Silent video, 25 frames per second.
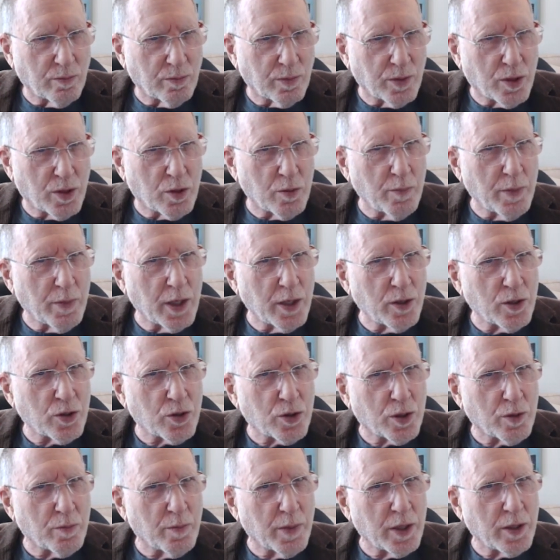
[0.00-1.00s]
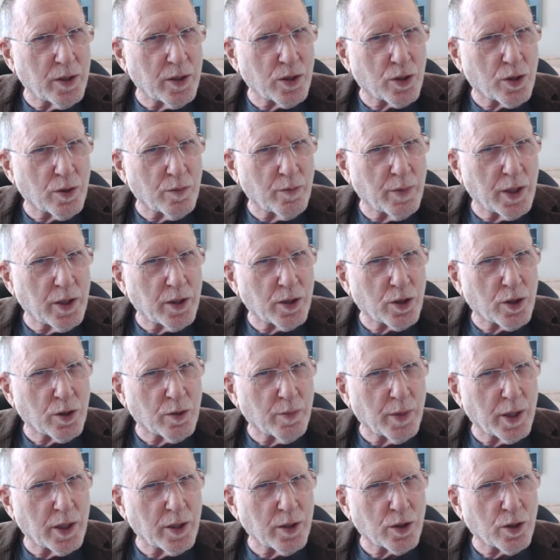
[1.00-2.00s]
diminished to
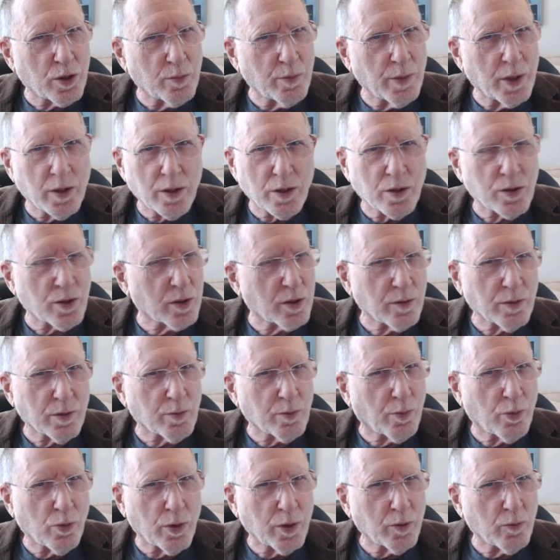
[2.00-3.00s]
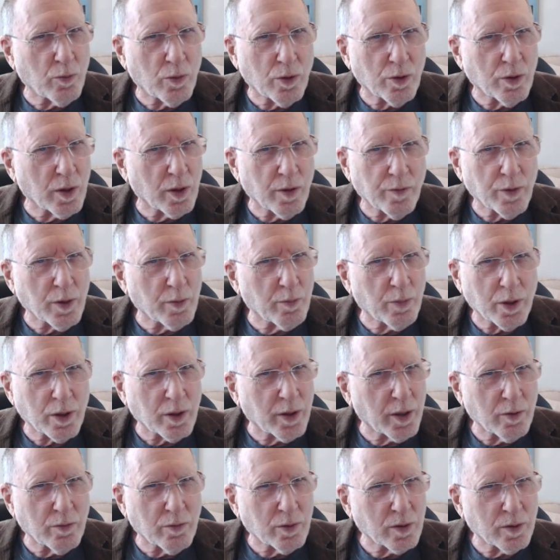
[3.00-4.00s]
the point where
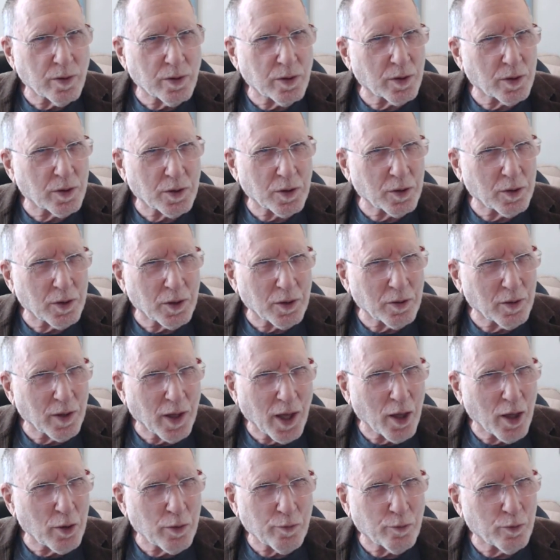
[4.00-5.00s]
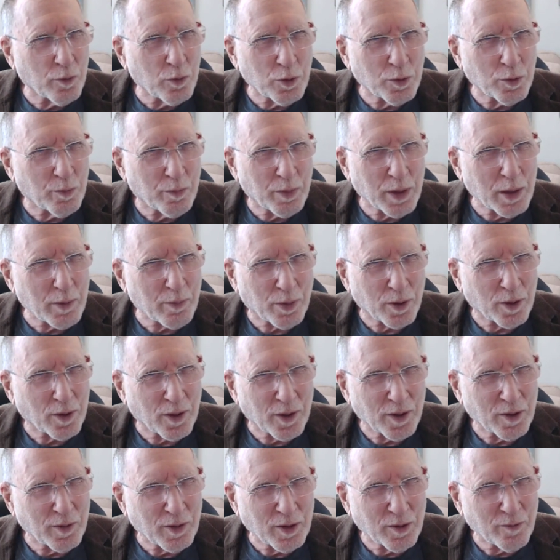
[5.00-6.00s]
everybody was health food people
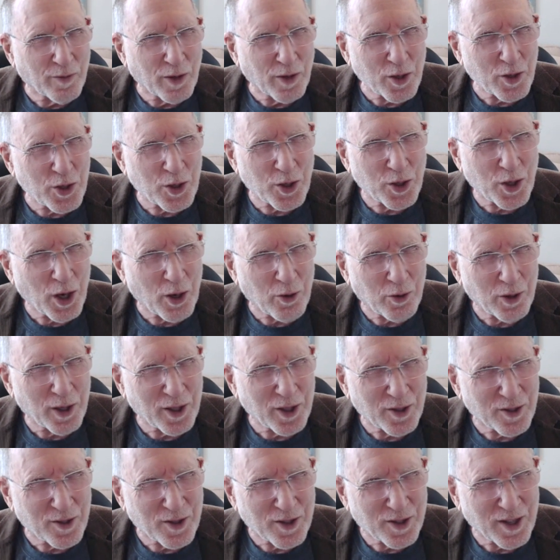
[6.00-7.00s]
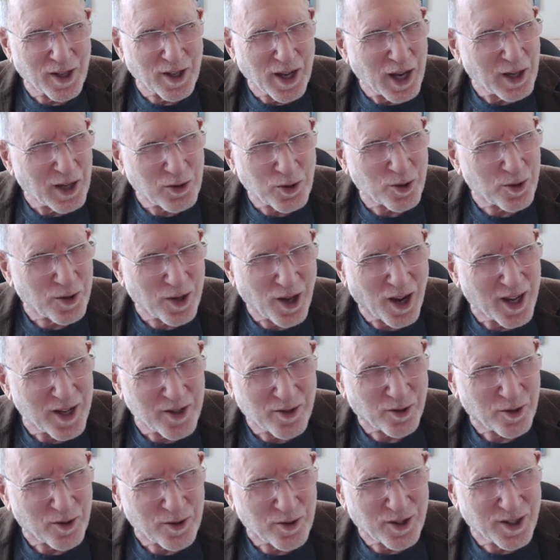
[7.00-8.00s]
and vegetarians and
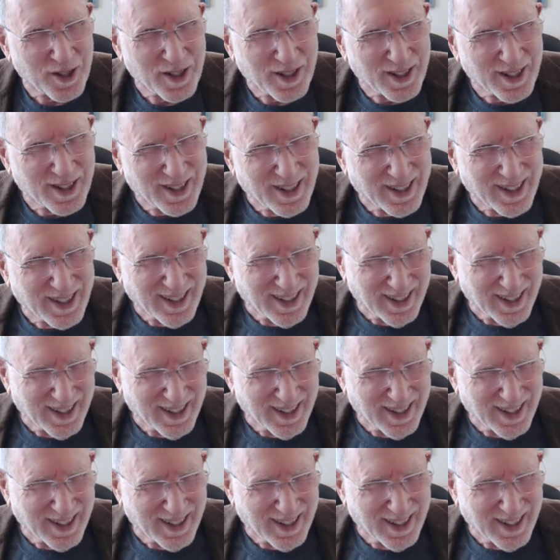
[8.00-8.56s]
exercisers and